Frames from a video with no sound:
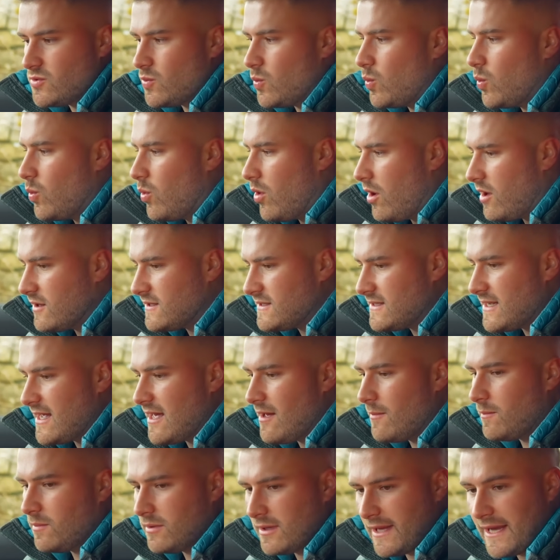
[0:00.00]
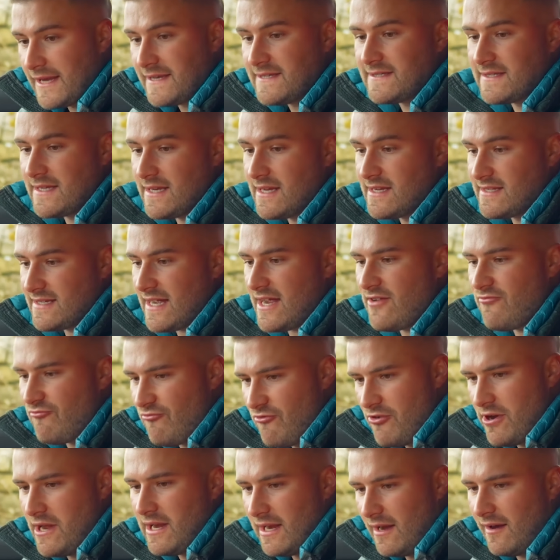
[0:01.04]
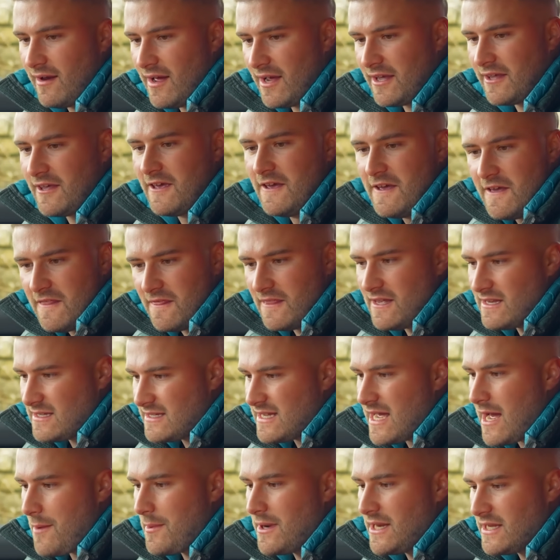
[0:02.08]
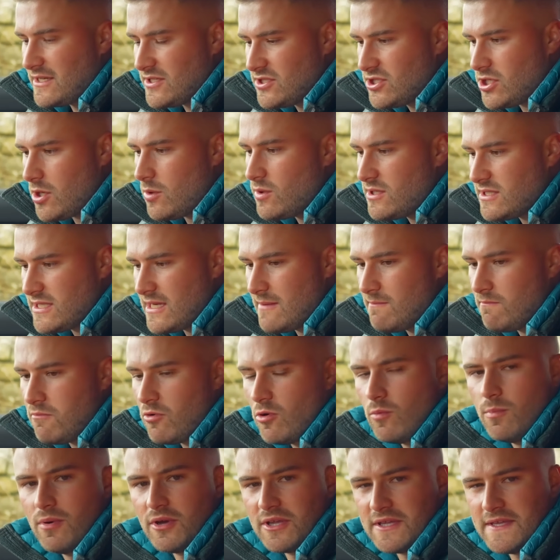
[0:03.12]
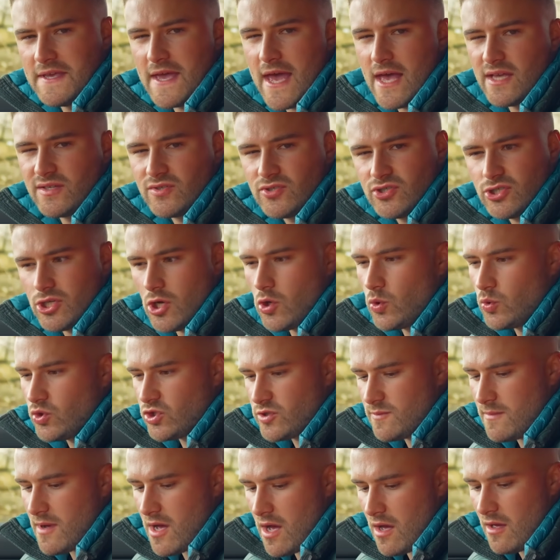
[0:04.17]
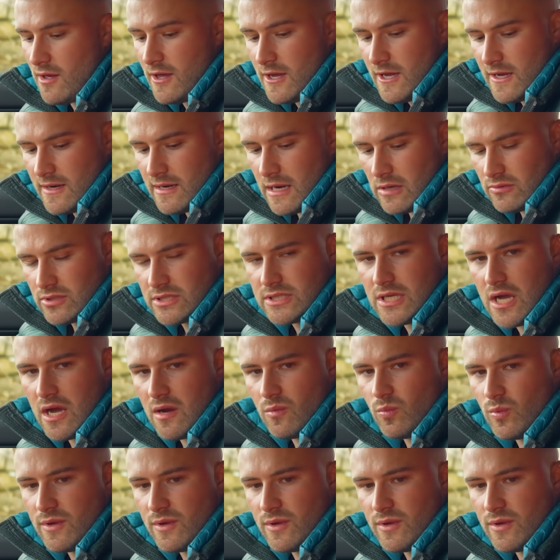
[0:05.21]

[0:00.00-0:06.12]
what a place it is. I really like this cabin. It's so simple, but yet so smart. Now, starting